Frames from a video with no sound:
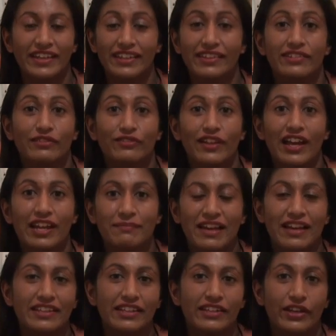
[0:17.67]
He is a flying
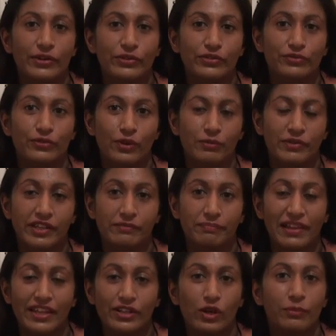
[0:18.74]
man. He
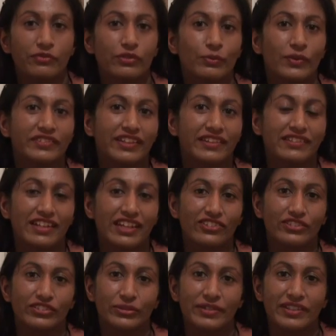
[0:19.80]
plane hops from one
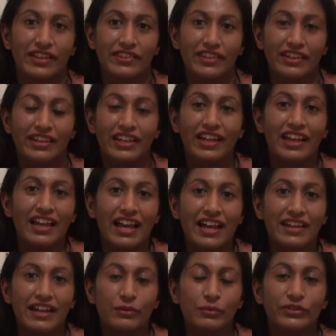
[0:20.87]
destination to another.
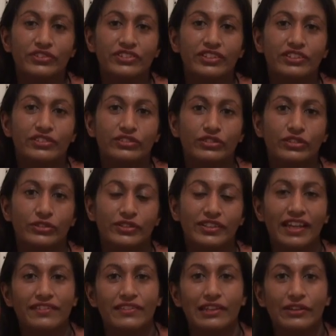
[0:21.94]
And I wanted to
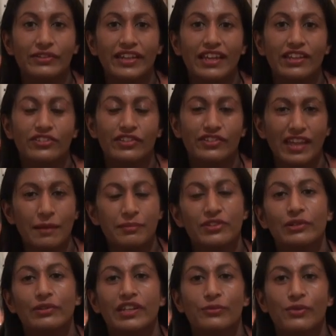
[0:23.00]
get the locations
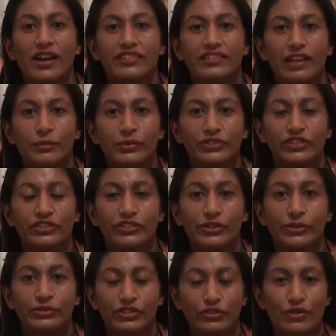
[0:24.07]
absolutely right. I wanted
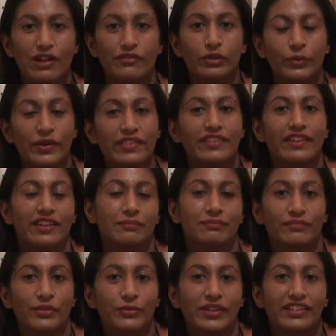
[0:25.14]
you to travel with
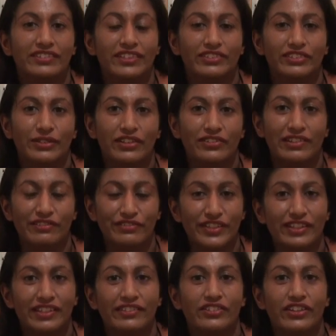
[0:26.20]
him, the reader, to actually
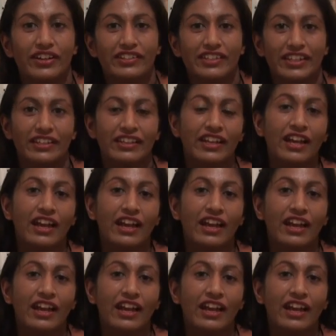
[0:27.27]
feel his journey.